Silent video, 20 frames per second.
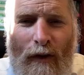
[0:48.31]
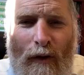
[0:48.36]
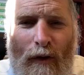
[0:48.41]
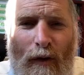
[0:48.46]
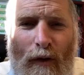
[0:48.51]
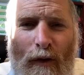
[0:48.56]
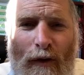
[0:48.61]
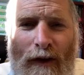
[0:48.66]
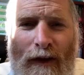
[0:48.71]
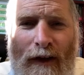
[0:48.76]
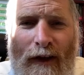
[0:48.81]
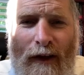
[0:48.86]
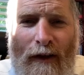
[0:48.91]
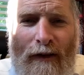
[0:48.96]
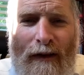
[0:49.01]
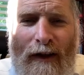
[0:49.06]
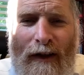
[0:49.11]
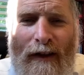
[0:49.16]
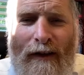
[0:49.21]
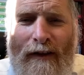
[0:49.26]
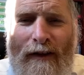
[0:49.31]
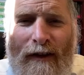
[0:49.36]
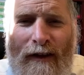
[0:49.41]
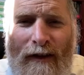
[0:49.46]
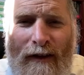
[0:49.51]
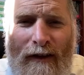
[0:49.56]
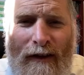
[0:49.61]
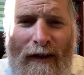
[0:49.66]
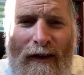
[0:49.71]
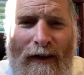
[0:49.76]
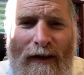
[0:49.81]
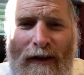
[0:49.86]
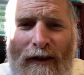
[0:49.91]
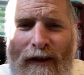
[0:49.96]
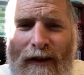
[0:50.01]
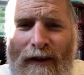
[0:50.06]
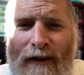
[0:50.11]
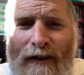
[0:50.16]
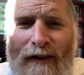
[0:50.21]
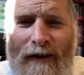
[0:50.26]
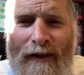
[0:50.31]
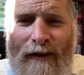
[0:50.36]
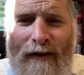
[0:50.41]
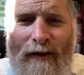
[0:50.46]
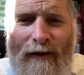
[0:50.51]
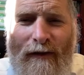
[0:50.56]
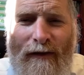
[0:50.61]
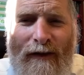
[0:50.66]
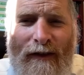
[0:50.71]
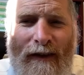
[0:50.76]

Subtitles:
calling out, Ezak, Eschanan,